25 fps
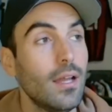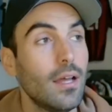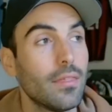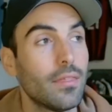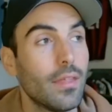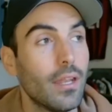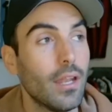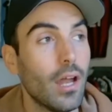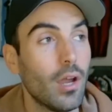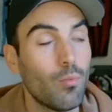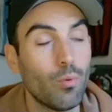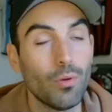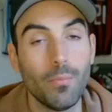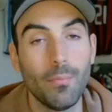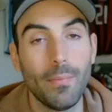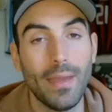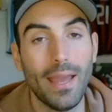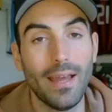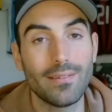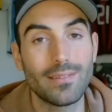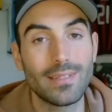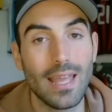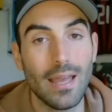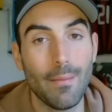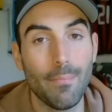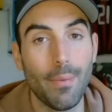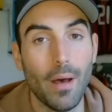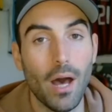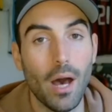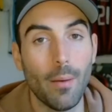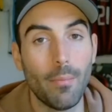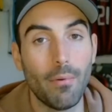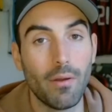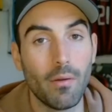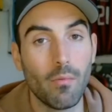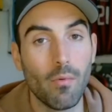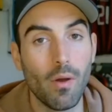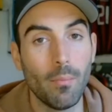then I wouldn't be able to get
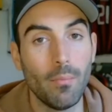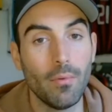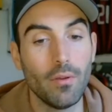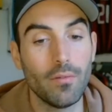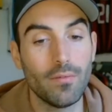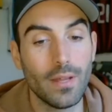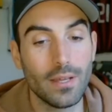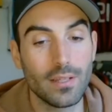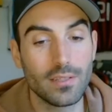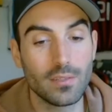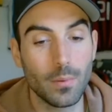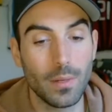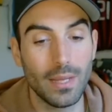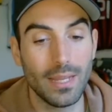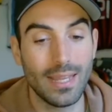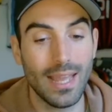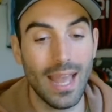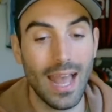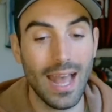Palmer in one move next week.